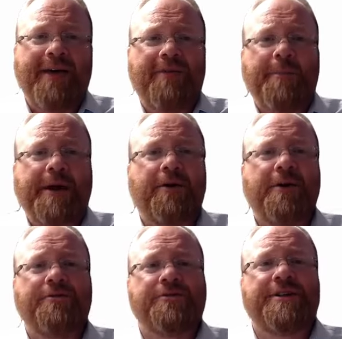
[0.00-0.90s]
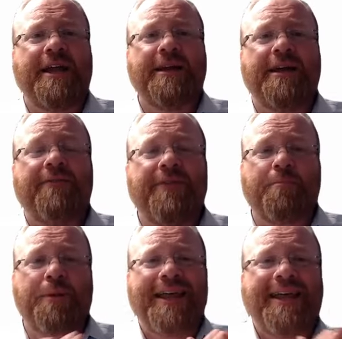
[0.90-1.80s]
we have a better understanding of the
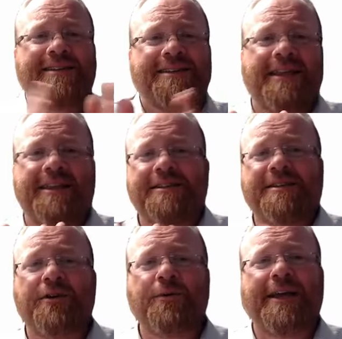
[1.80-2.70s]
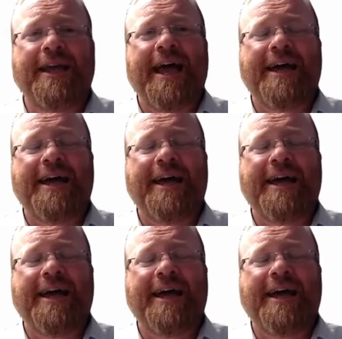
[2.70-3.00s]
place that this annuity